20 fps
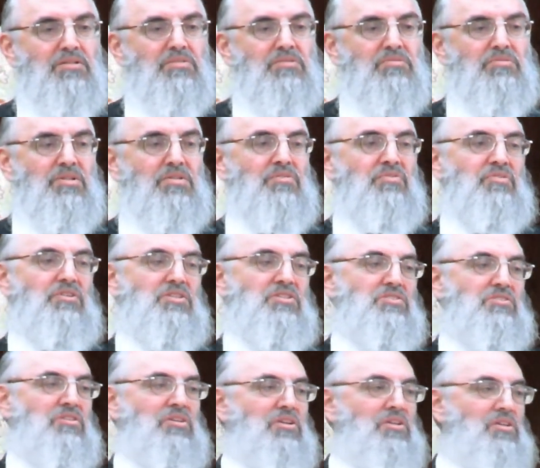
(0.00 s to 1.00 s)
very
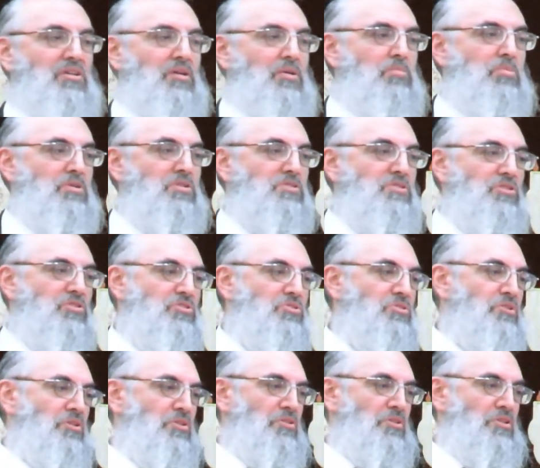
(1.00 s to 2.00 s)
first thing a person
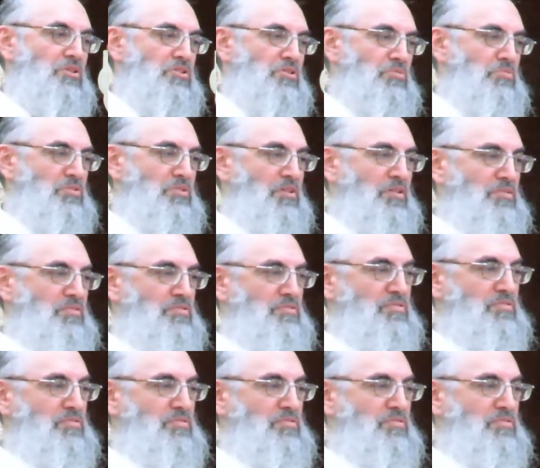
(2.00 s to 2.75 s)
should encourage himself.